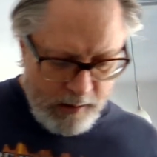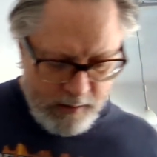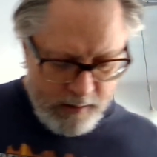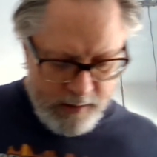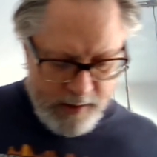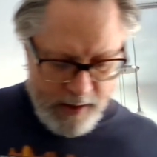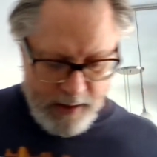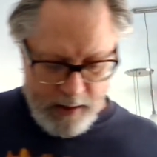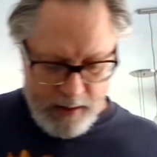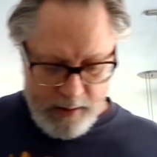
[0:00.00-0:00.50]

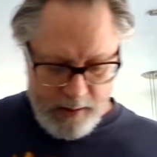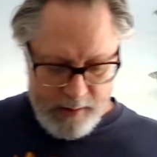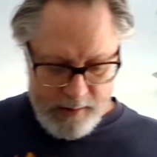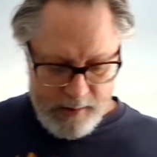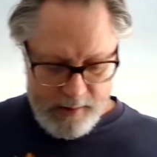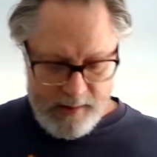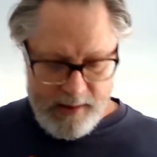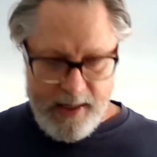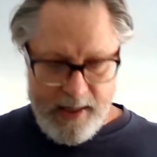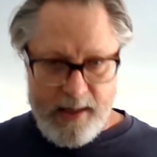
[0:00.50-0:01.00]
take an easy
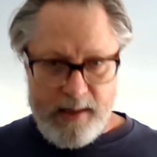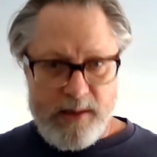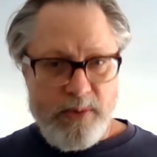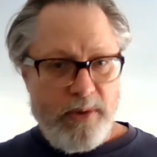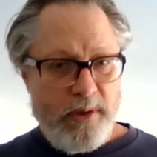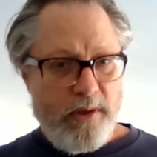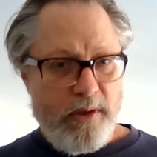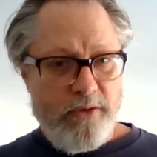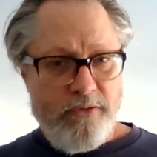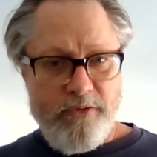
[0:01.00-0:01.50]
stance
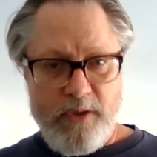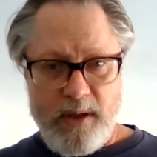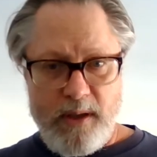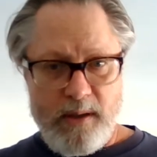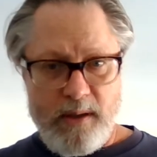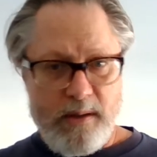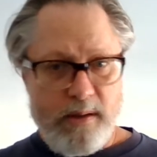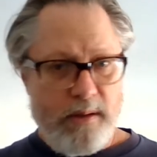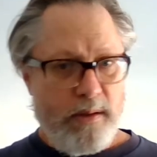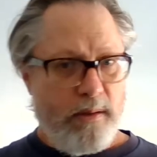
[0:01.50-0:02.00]
with your
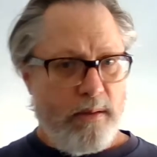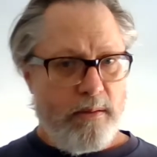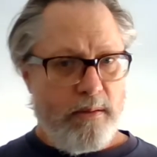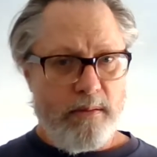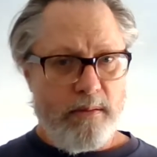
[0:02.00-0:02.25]
feet